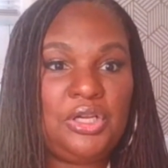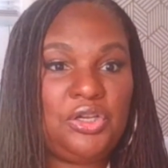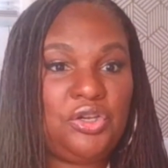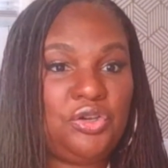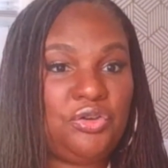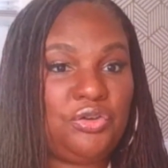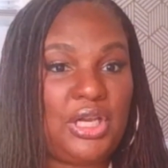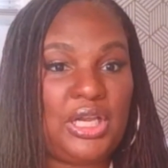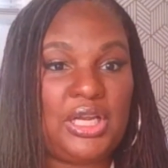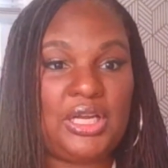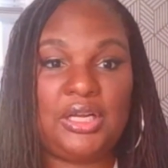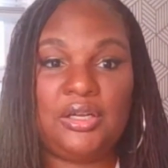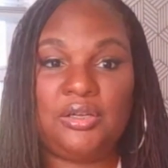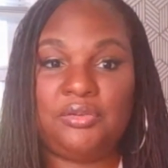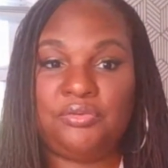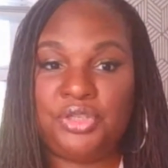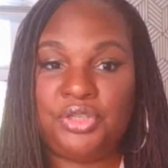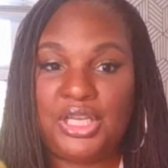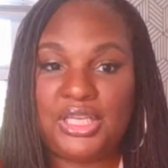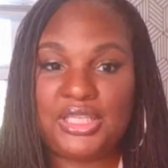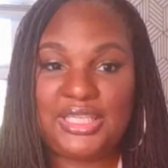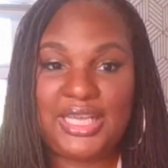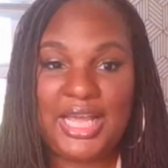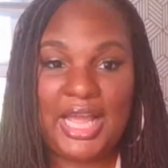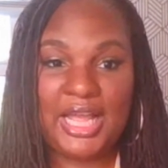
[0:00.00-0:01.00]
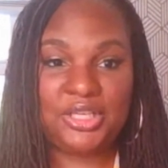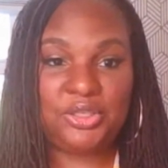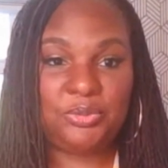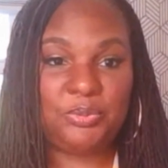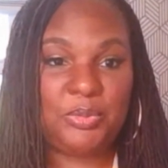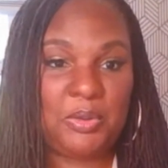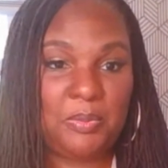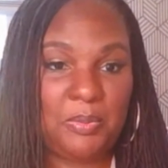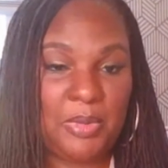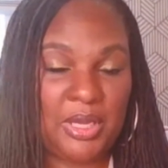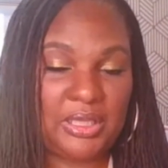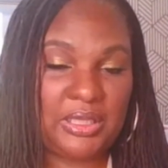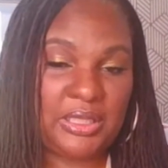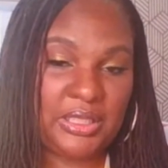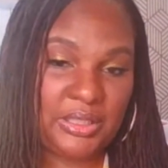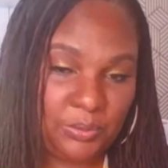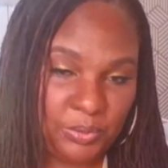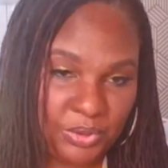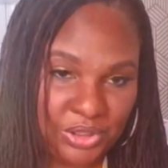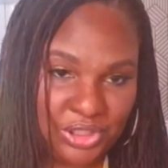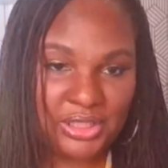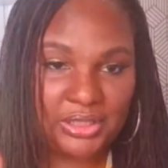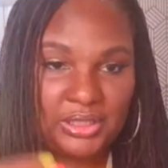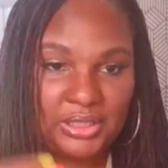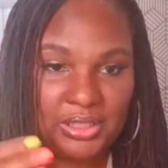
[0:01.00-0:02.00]
create a reattachment method,
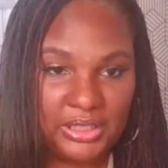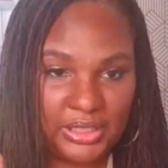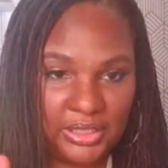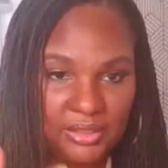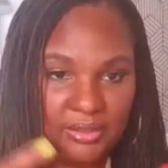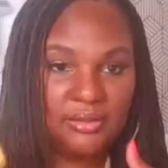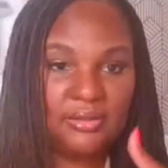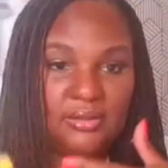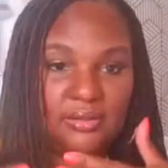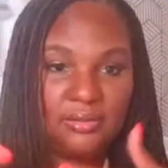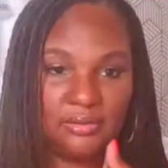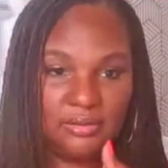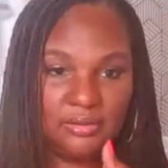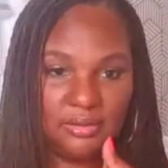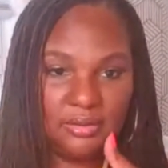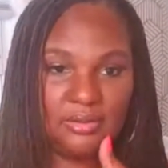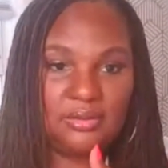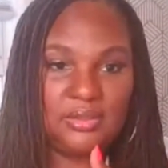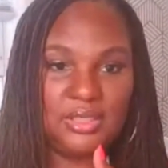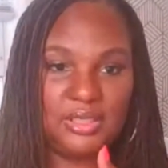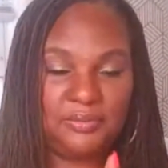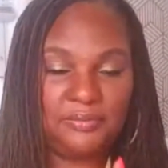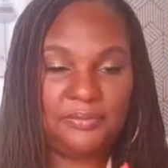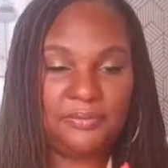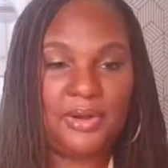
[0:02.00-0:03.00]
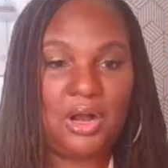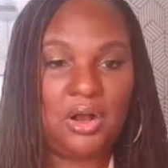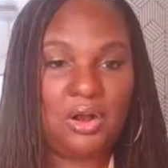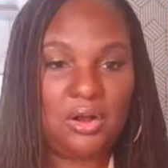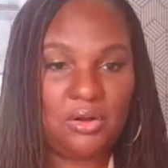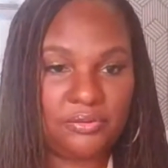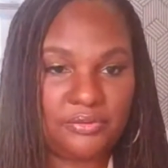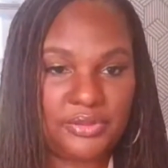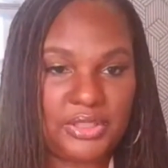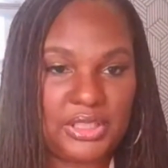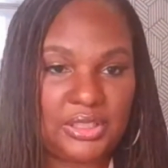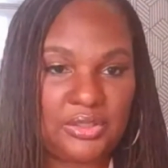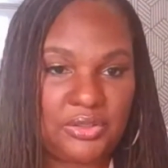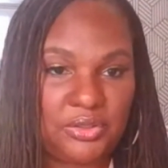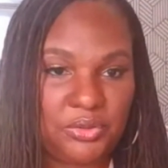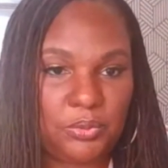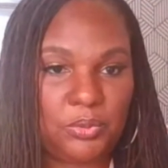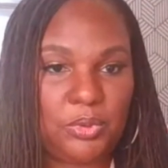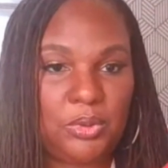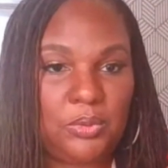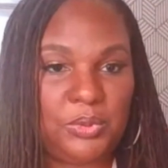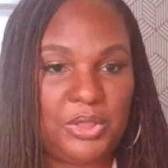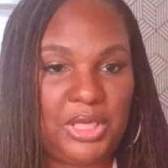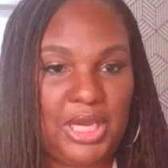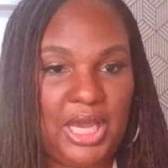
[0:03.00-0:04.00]
which have been evolved into
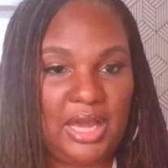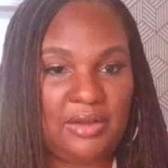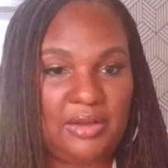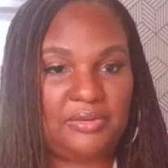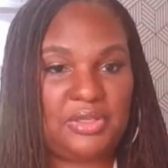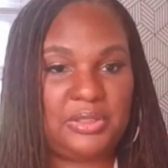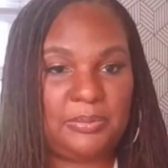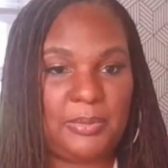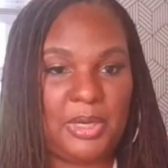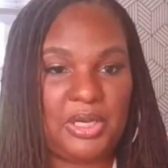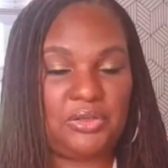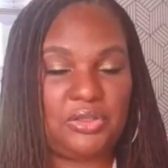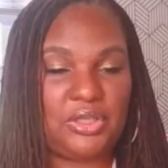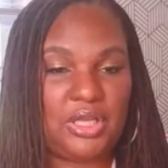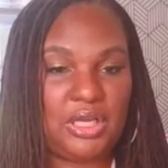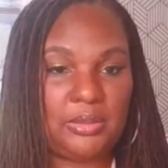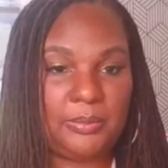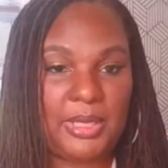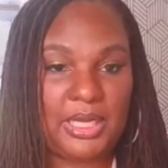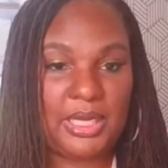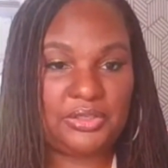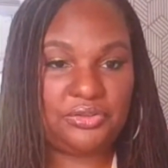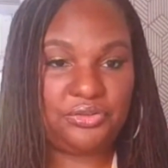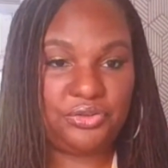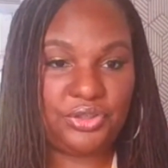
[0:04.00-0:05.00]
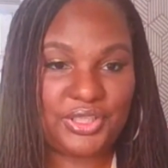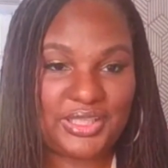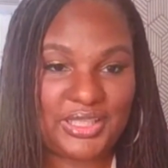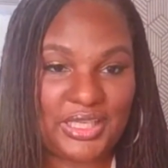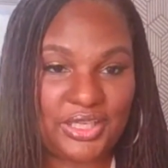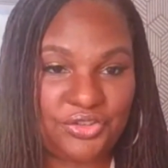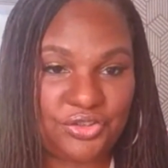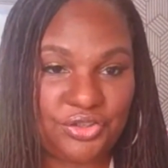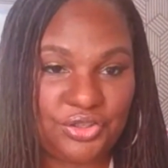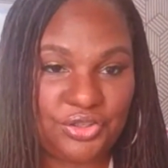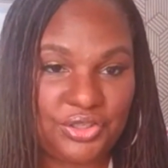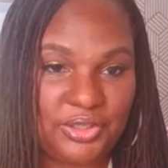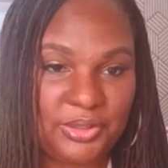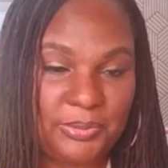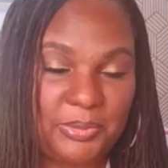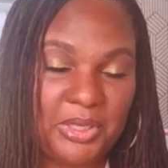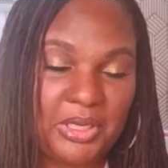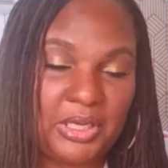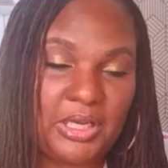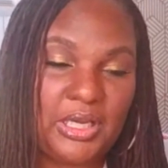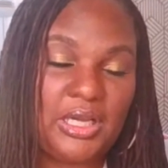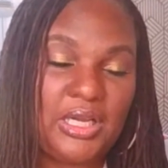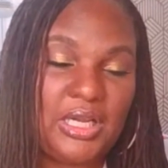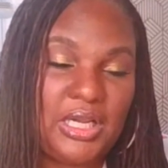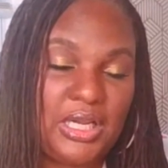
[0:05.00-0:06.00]
what we have as Microloc Mastery extensions,
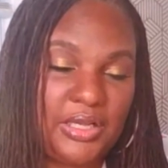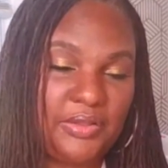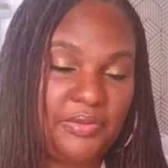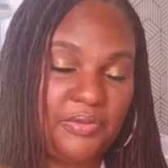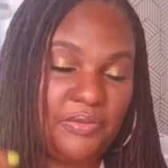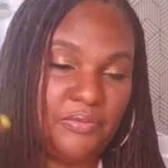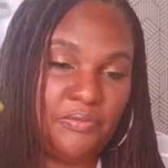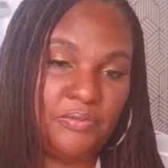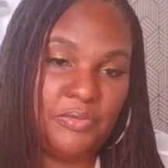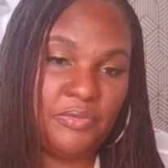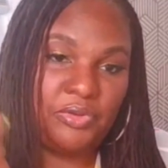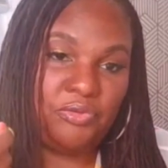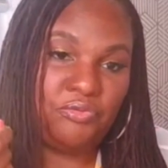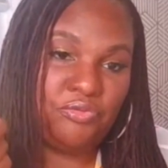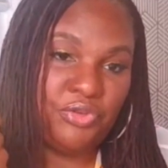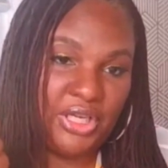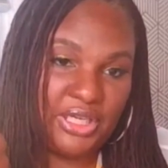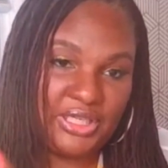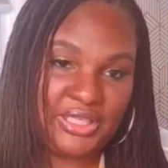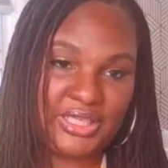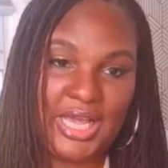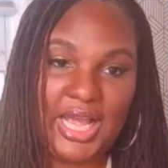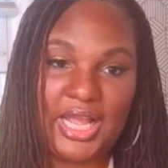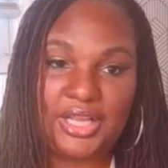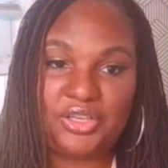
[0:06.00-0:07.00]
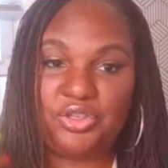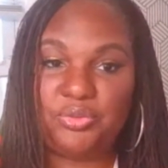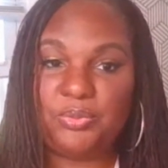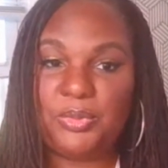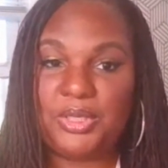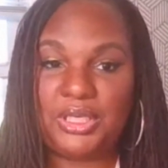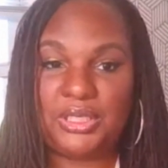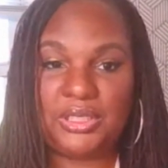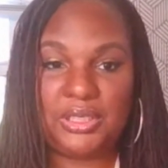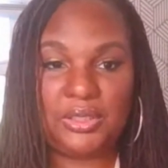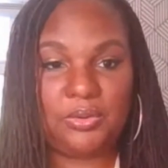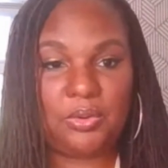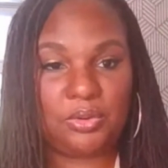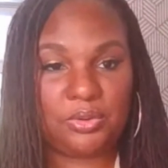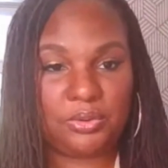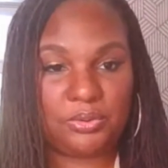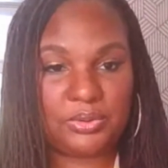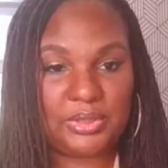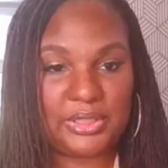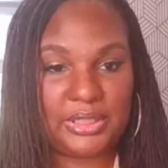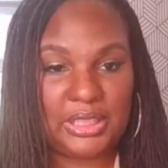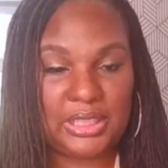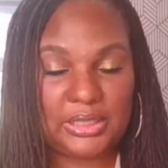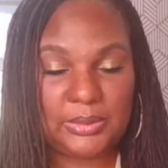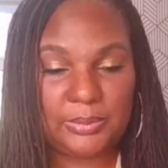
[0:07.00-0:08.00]
but reattachment and all
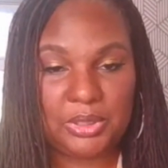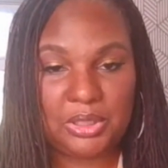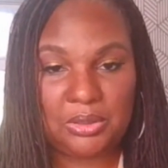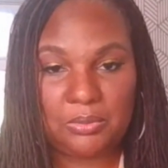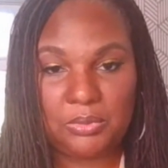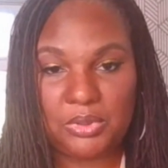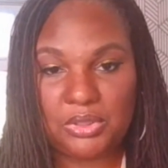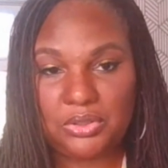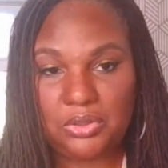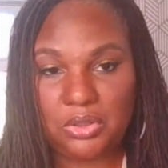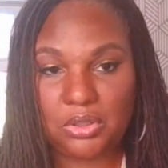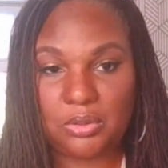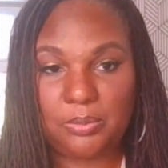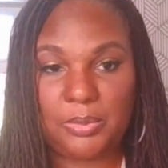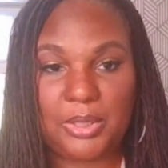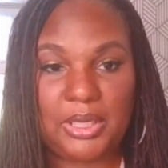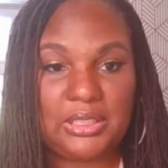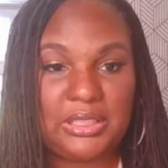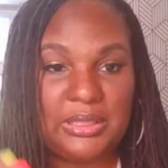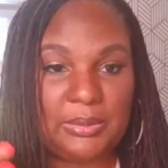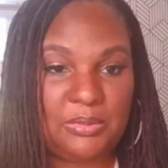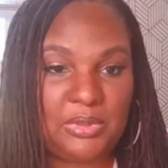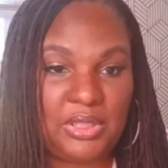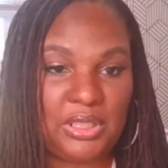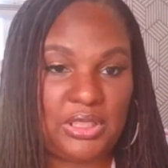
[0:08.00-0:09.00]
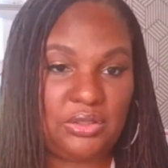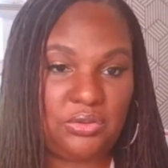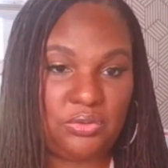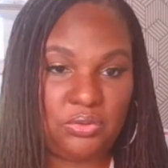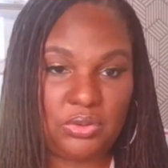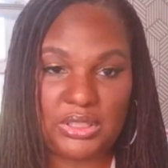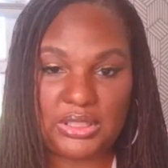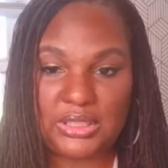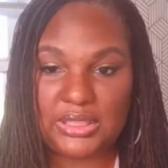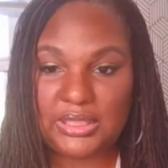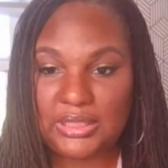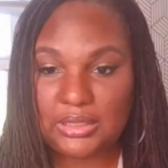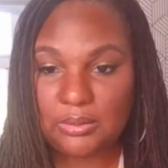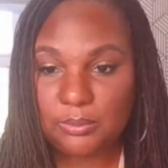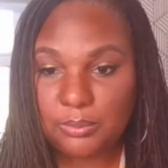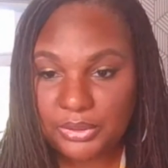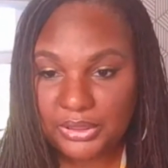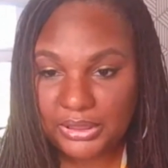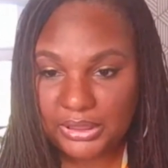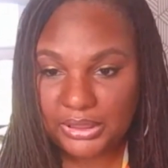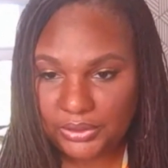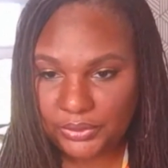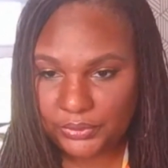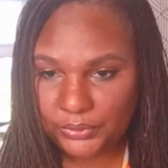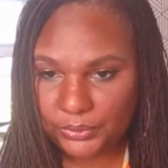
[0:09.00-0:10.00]
those things. But I'm going to talk about some things you can
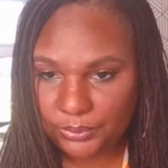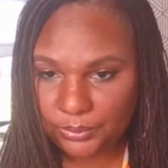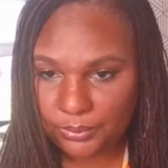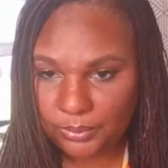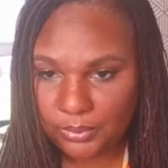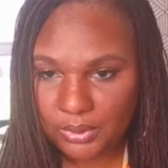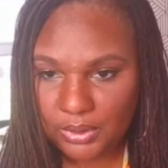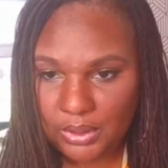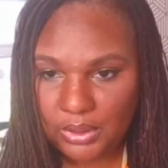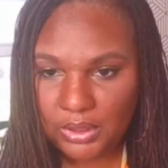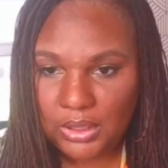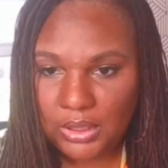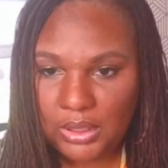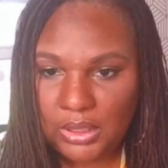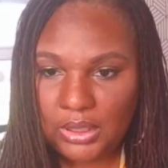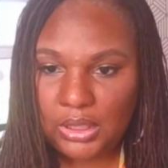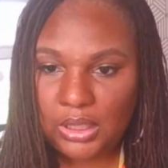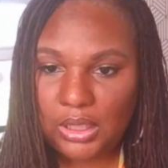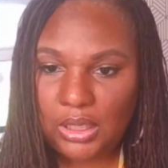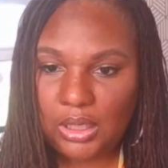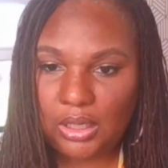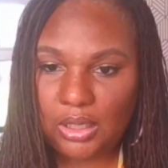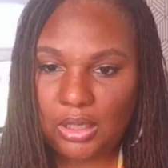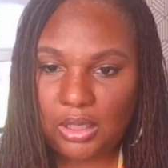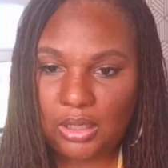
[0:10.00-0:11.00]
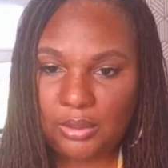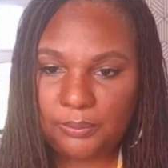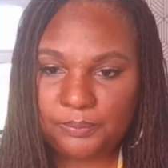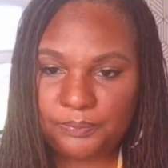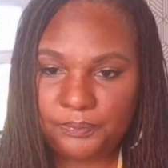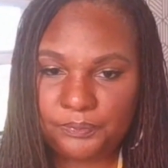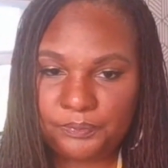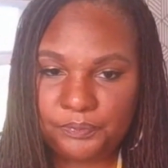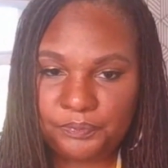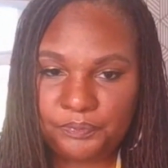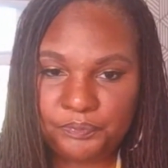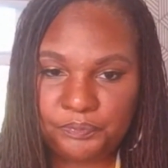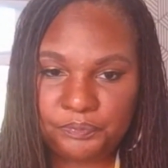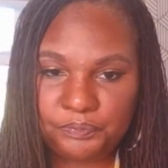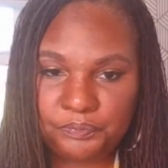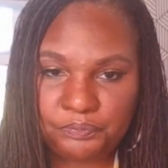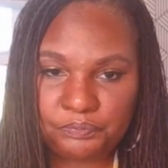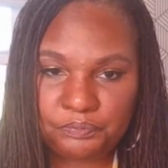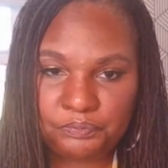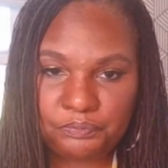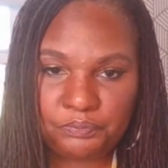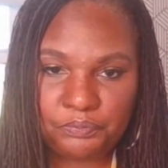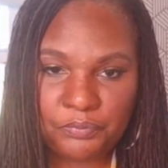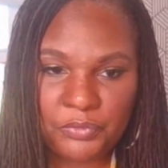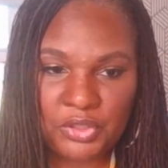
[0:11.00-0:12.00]
simply do to
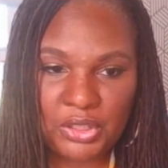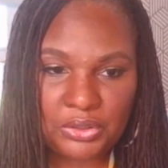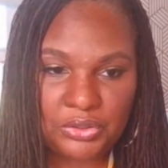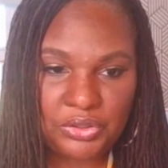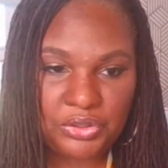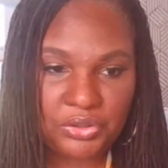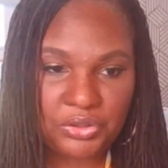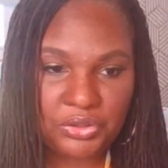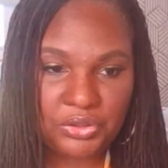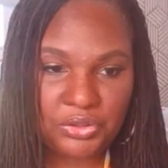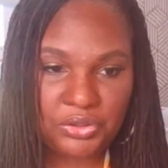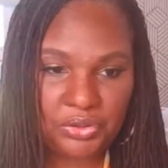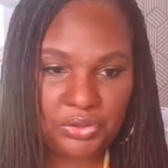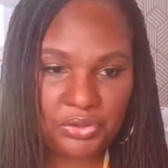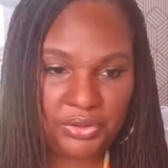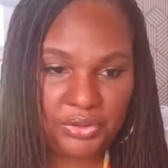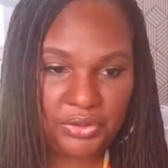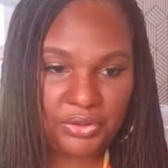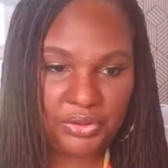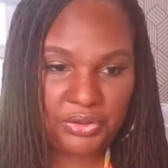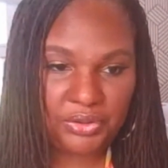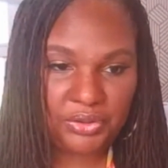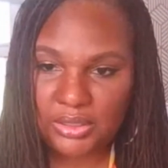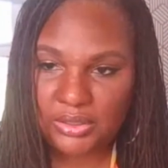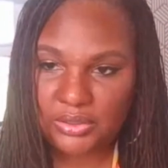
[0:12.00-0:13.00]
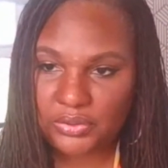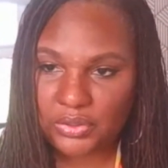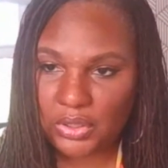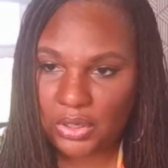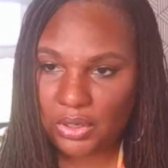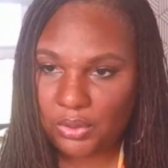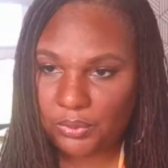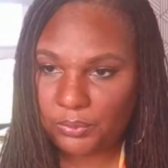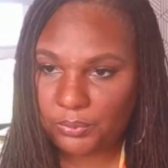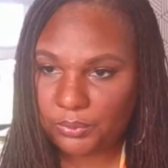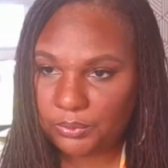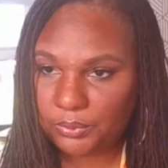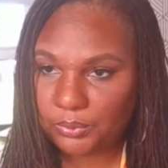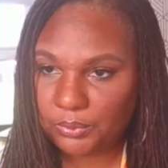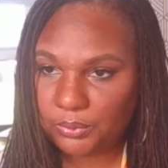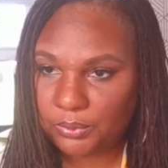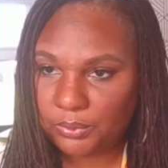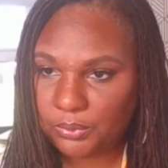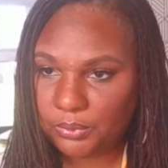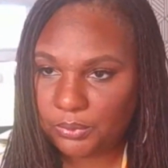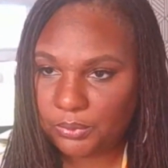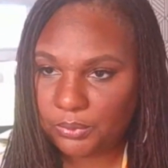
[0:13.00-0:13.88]
correct it. So